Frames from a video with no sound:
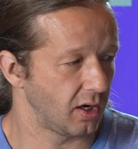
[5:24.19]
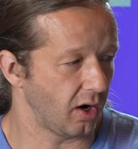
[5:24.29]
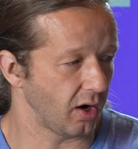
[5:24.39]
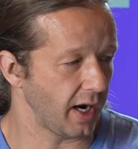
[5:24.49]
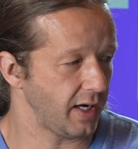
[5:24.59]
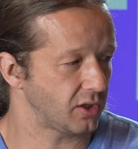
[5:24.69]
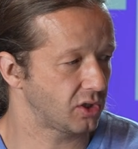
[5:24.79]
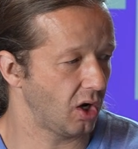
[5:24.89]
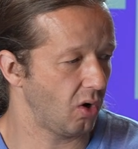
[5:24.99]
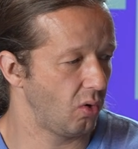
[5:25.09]
All right,
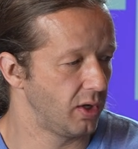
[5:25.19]
so